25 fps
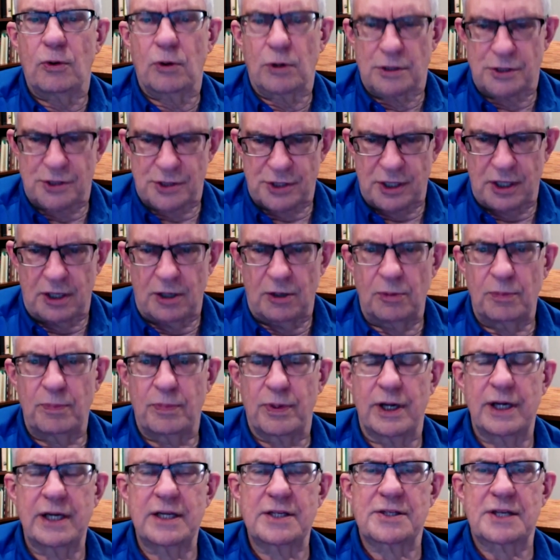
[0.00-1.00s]
or so,
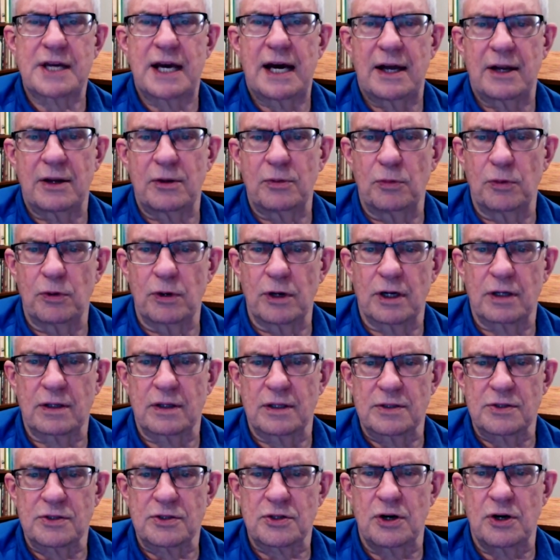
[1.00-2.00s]
brings out a work
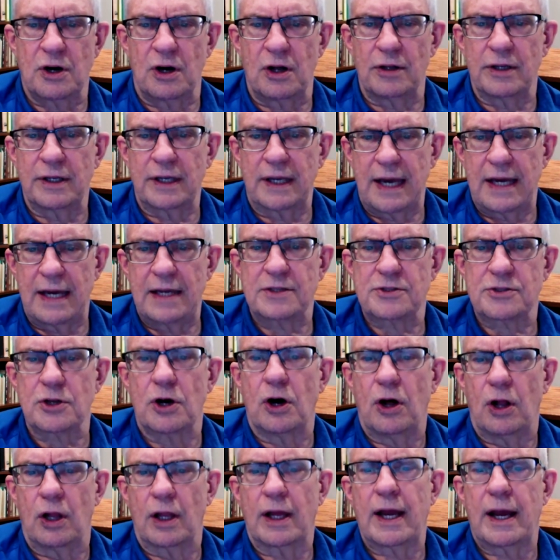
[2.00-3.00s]
that's called Against
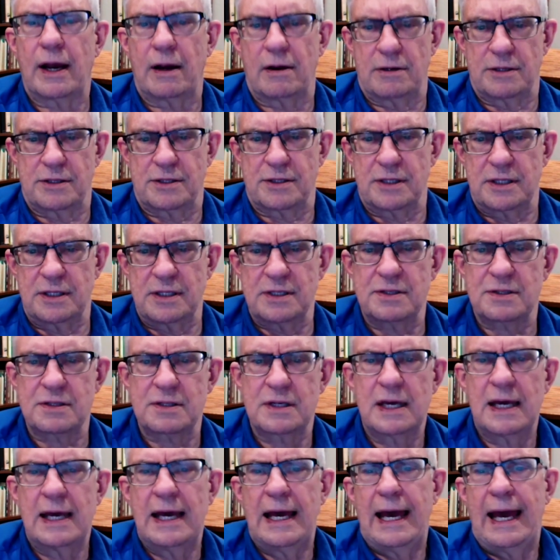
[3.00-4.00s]
All
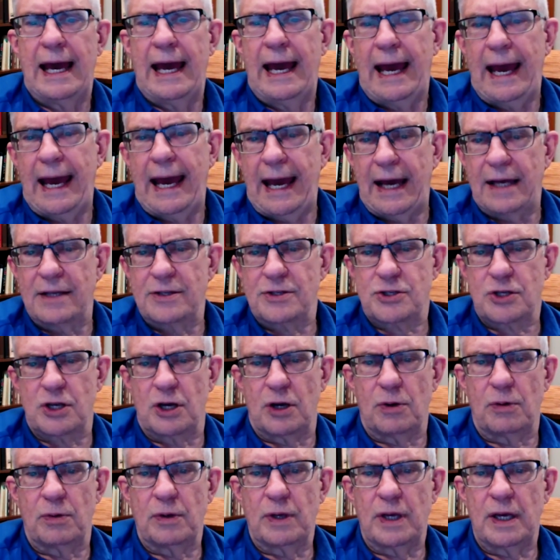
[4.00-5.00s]
Heresies. And
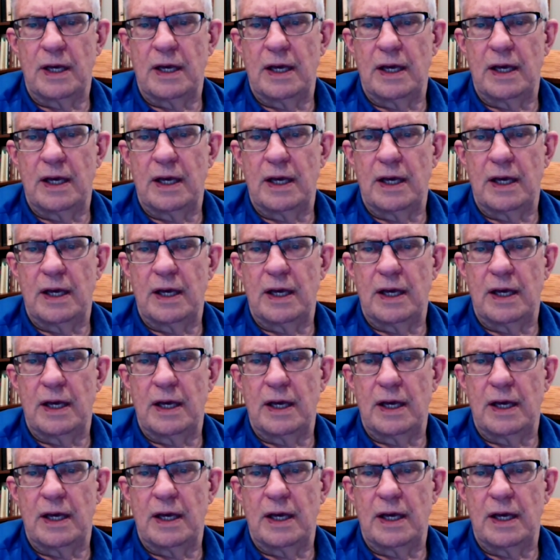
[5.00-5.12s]
so